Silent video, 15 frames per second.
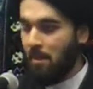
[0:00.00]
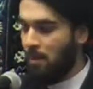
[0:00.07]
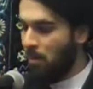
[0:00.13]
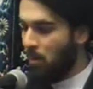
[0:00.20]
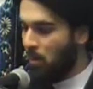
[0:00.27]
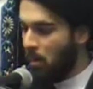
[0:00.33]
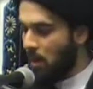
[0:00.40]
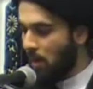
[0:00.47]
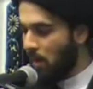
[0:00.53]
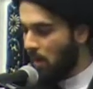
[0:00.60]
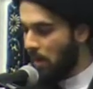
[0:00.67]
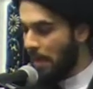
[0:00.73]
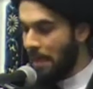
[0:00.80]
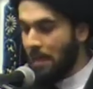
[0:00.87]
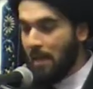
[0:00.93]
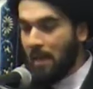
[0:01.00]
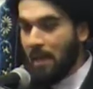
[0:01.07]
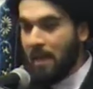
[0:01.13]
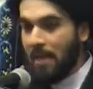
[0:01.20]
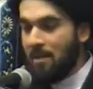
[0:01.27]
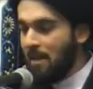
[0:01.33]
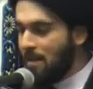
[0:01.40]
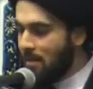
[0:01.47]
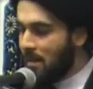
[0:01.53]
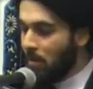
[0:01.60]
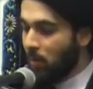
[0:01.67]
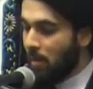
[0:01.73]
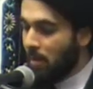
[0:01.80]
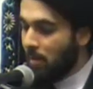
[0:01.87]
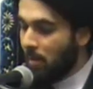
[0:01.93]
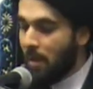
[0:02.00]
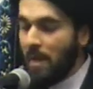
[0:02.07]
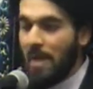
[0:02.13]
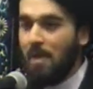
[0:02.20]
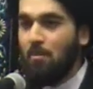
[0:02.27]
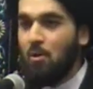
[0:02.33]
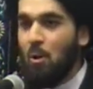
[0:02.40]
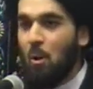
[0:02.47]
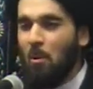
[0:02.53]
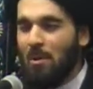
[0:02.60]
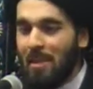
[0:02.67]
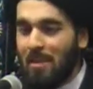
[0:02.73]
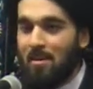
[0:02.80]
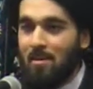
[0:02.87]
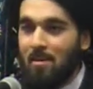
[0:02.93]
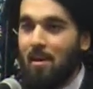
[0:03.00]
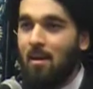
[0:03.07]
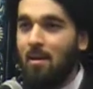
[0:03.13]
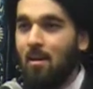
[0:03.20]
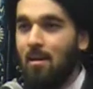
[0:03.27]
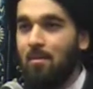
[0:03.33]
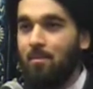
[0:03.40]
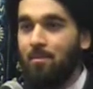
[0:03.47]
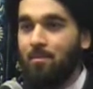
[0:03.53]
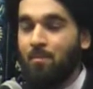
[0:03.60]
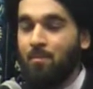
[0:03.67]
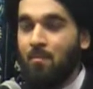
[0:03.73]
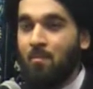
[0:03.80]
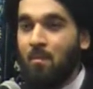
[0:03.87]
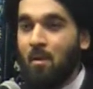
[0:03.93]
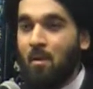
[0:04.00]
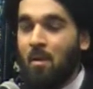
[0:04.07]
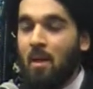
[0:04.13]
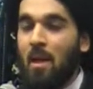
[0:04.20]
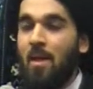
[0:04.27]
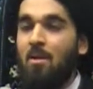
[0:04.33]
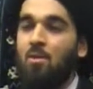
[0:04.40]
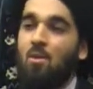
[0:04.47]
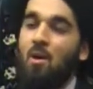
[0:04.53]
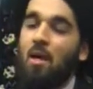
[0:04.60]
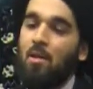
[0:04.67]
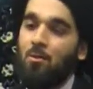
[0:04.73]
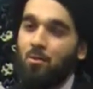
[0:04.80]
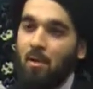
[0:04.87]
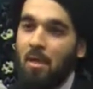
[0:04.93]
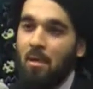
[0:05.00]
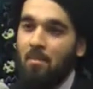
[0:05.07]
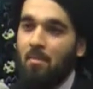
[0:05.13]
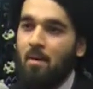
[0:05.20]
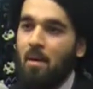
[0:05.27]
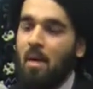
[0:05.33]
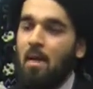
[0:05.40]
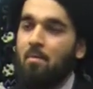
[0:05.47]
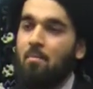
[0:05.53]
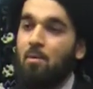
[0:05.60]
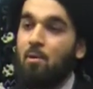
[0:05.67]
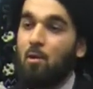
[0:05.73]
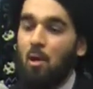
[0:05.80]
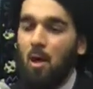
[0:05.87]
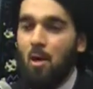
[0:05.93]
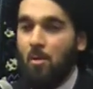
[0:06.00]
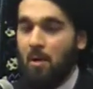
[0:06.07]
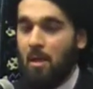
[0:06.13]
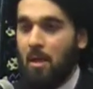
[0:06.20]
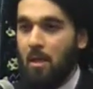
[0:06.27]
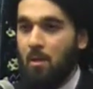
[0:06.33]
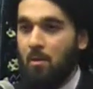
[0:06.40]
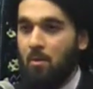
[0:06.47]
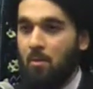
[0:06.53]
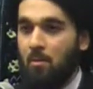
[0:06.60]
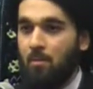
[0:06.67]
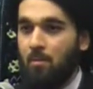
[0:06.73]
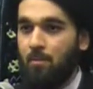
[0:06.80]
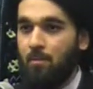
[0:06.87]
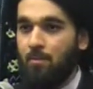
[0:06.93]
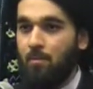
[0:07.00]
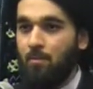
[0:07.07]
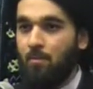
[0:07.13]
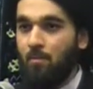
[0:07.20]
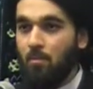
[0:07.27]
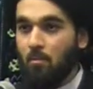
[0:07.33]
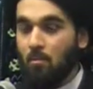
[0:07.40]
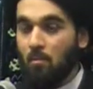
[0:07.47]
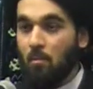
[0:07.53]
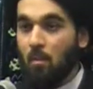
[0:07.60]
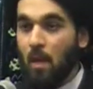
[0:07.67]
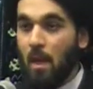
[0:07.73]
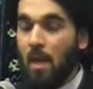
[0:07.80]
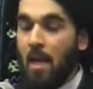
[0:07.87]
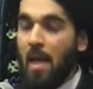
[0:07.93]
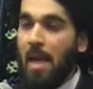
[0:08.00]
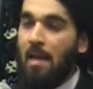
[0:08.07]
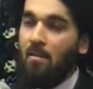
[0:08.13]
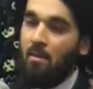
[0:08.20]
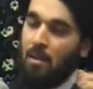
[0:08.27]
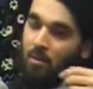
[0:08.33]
the Quran. He says that when Ibrahim told his son that I saw a dream that I am slaughtering you, and